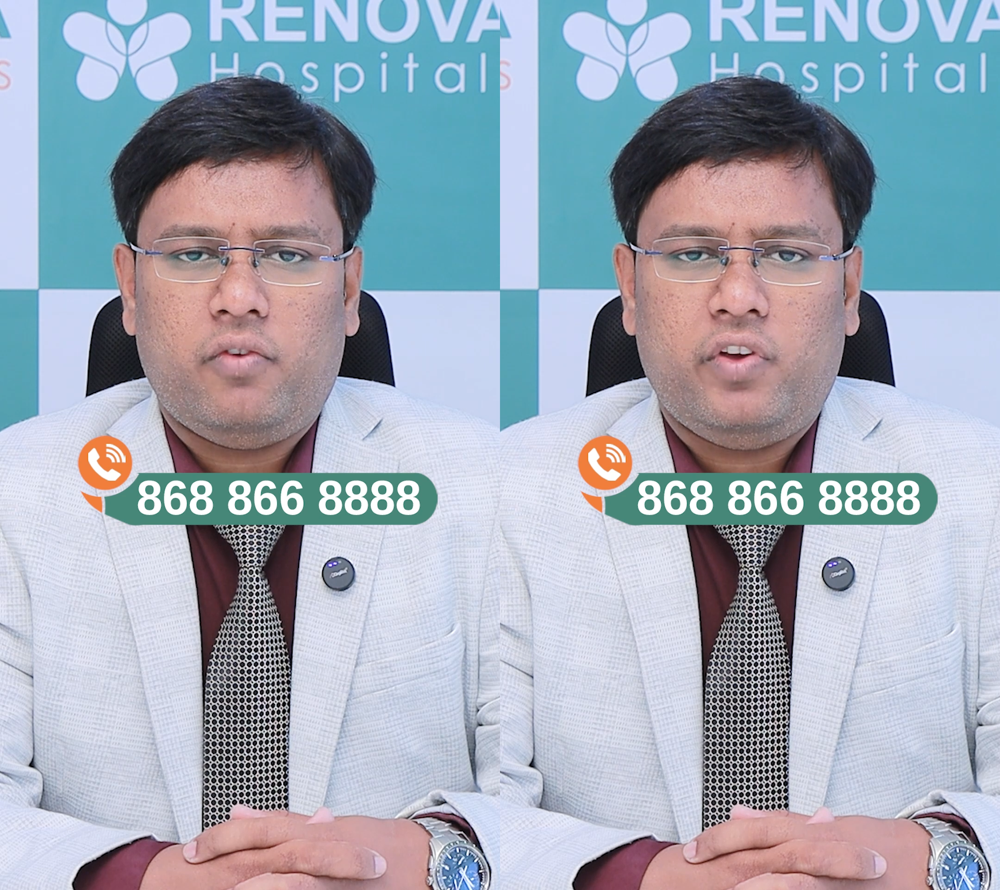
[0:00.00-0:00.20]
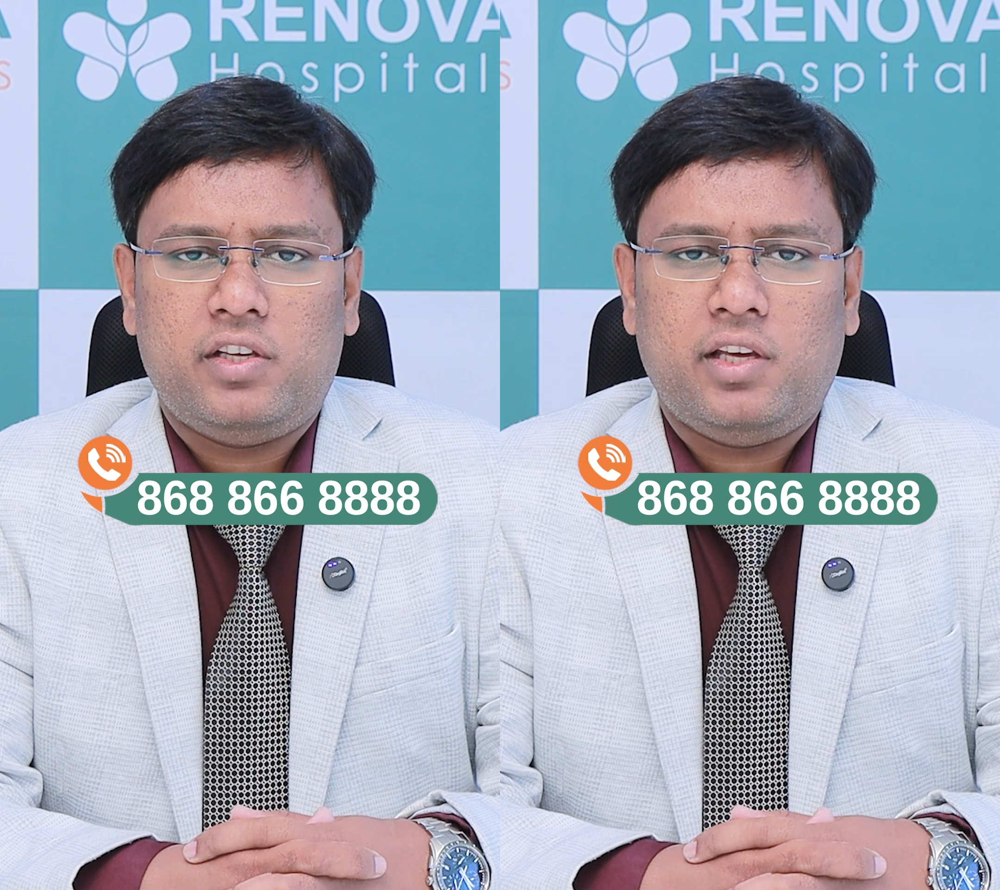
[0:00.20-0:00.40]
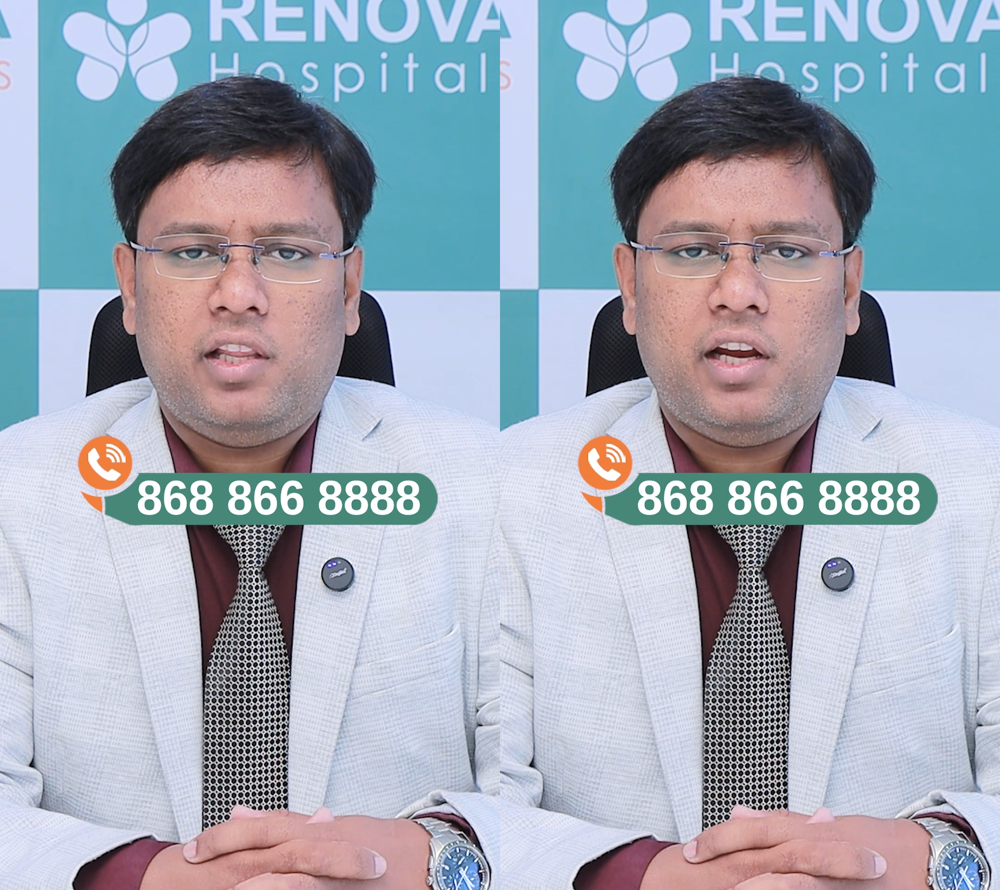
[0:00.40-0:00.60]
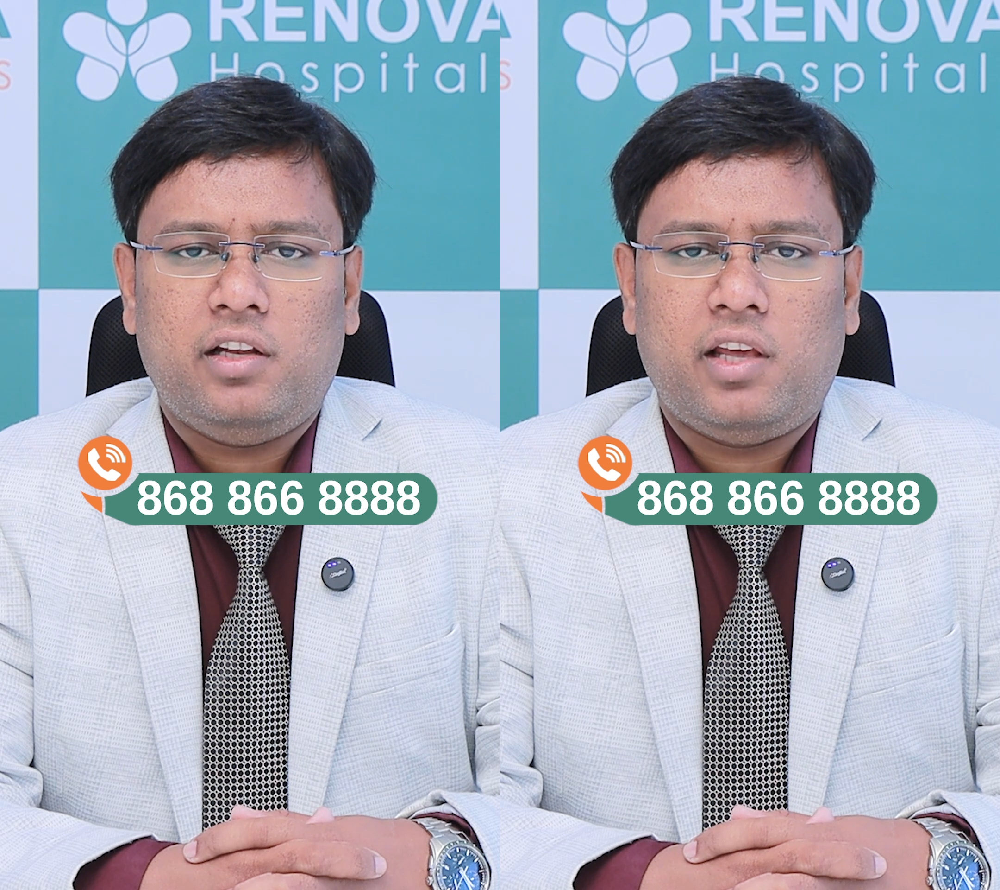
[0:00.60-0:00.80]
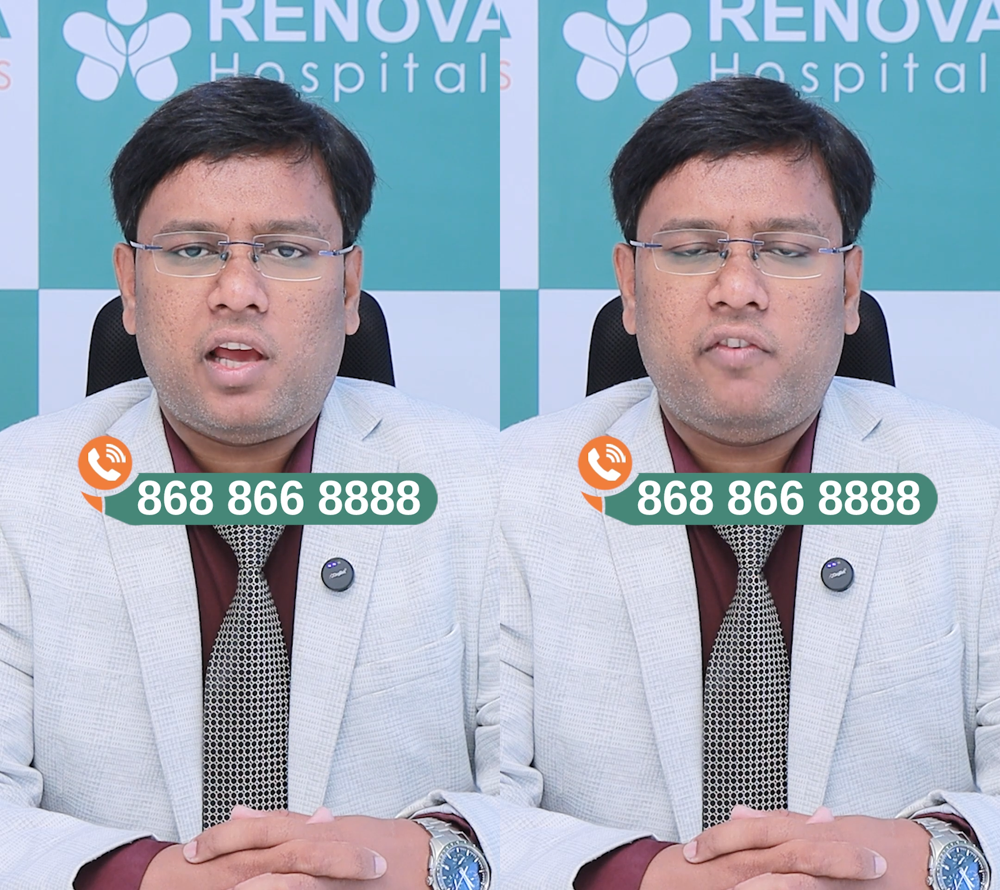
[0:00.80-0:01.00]
we say
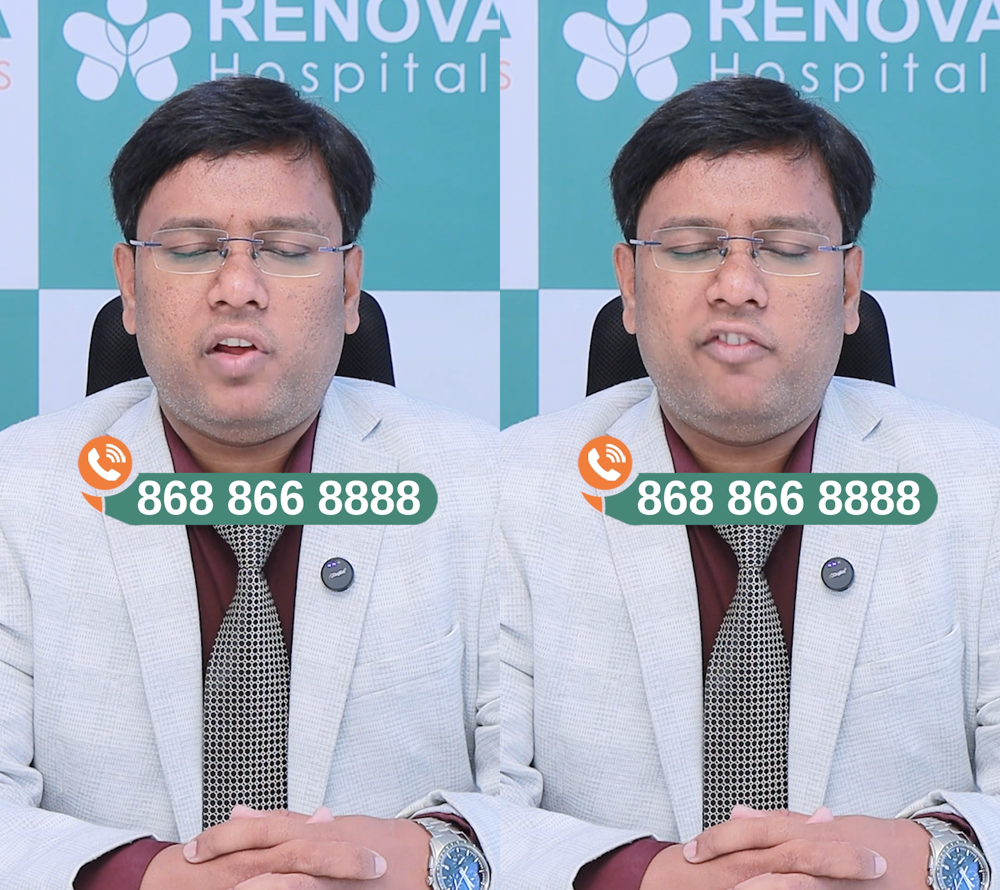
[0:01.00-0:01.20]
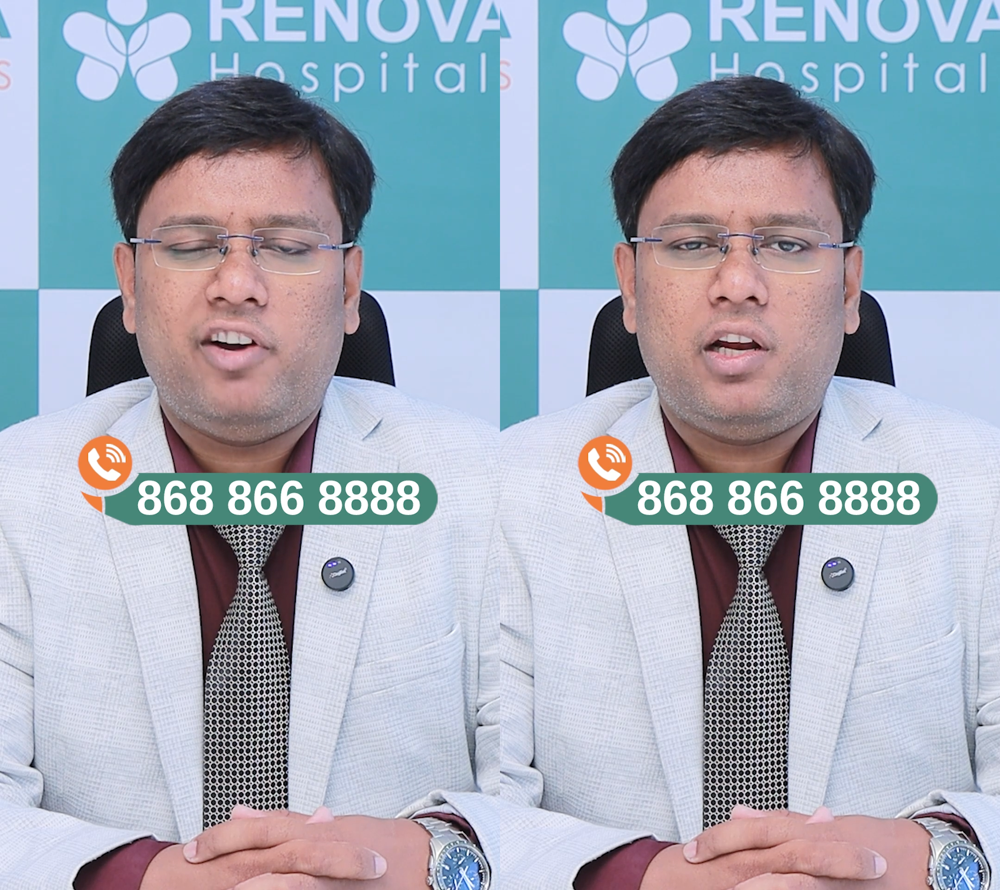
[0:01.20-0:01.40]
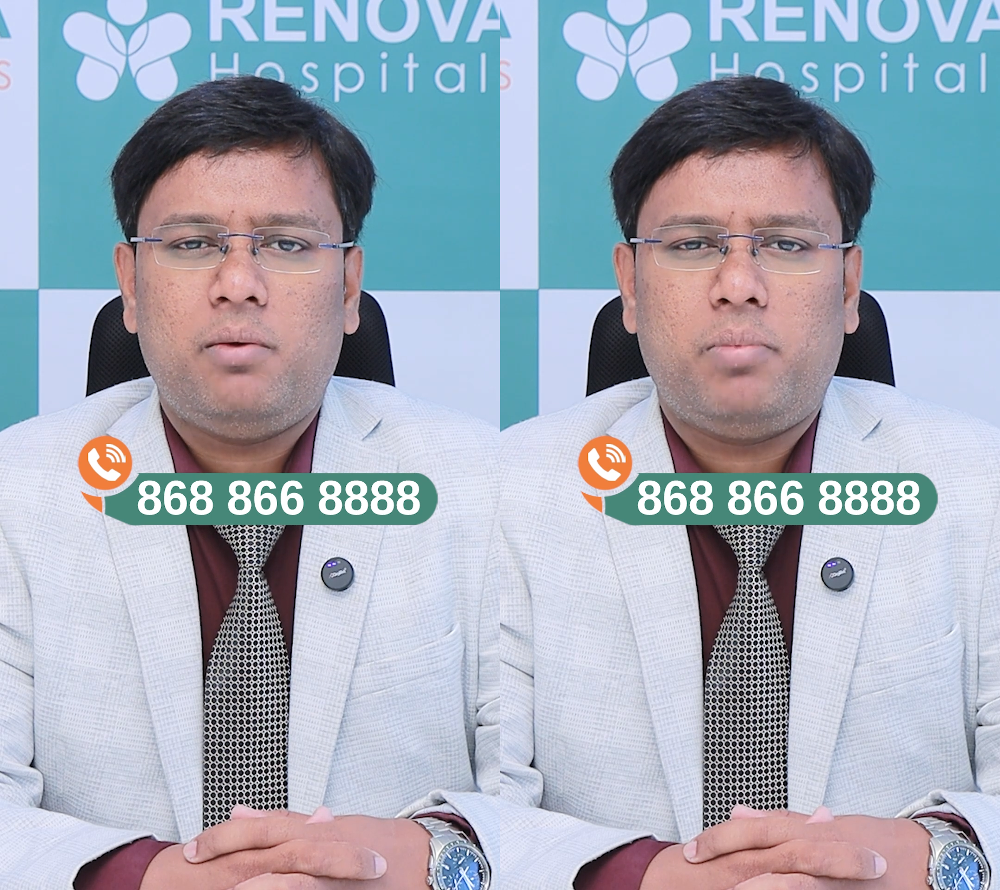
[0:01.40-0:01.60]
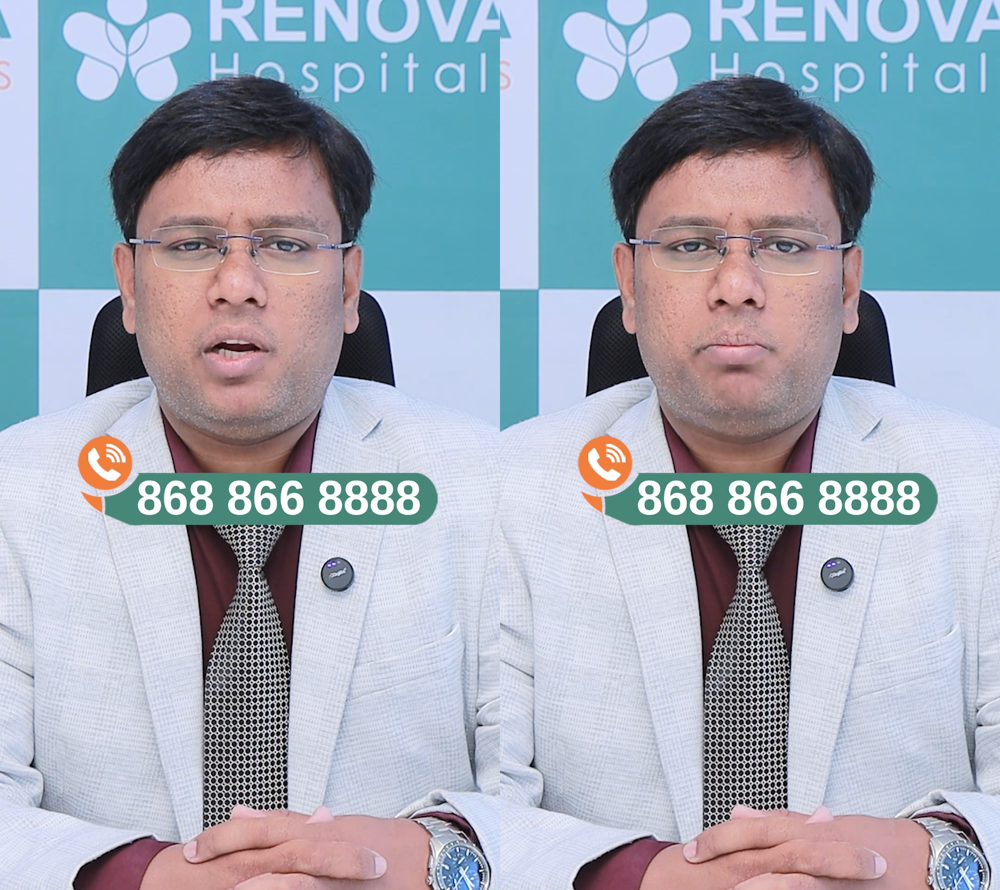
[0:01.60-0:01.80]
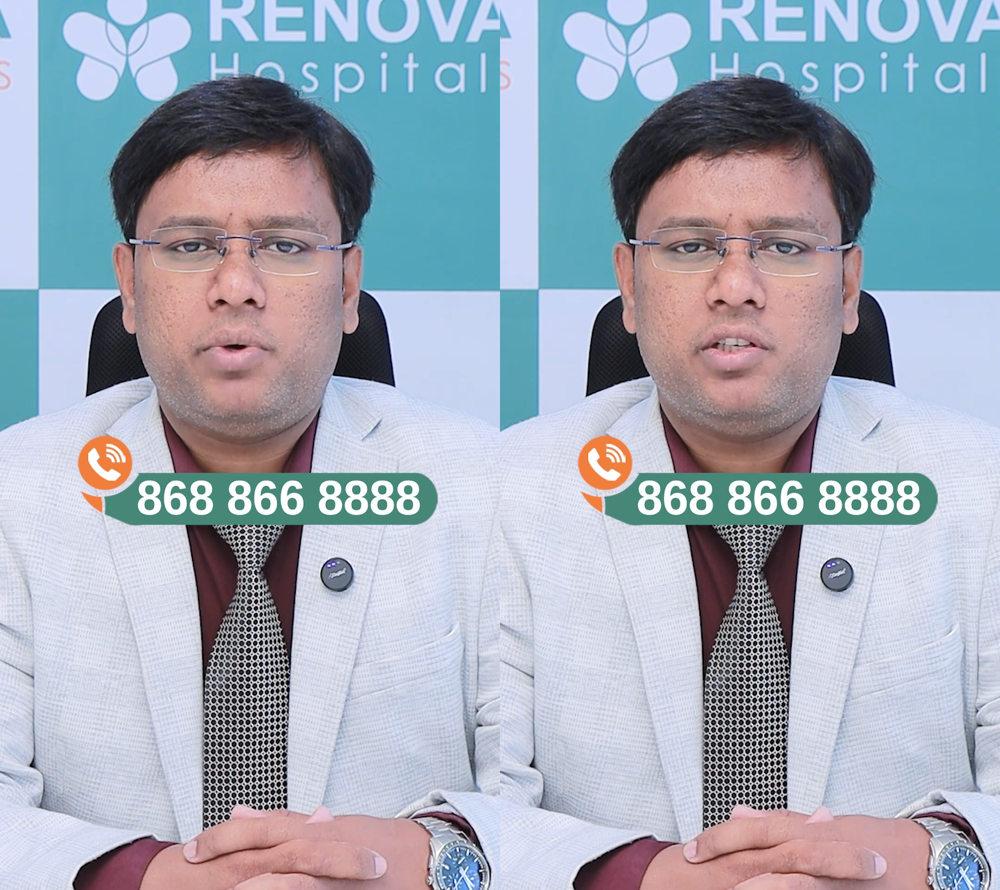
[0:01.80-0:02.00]
that they have elevated
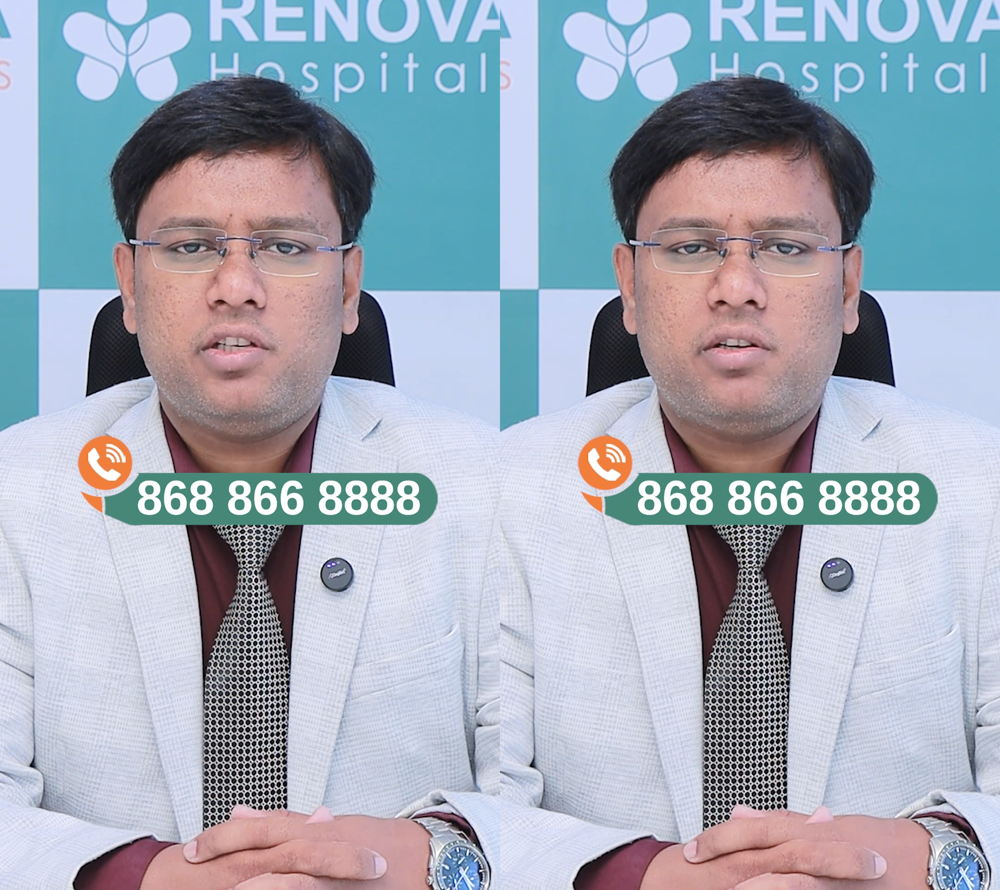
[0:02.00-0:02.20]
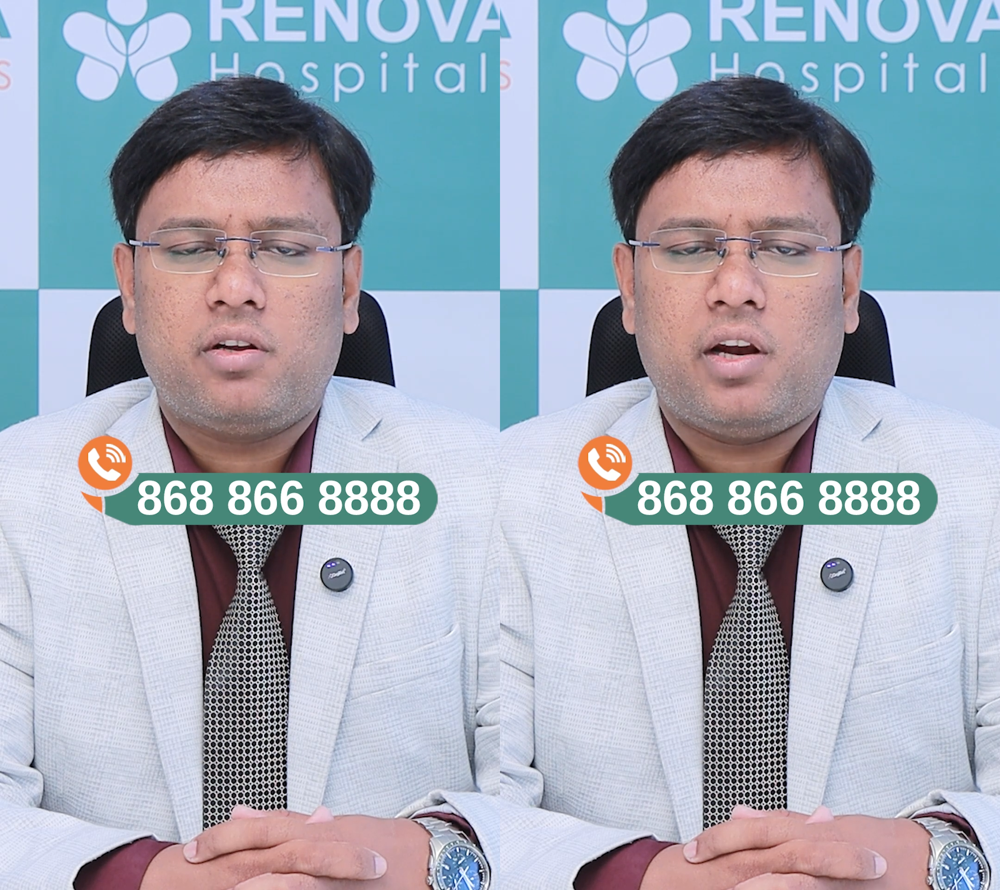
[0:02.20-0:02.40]
blood pressures.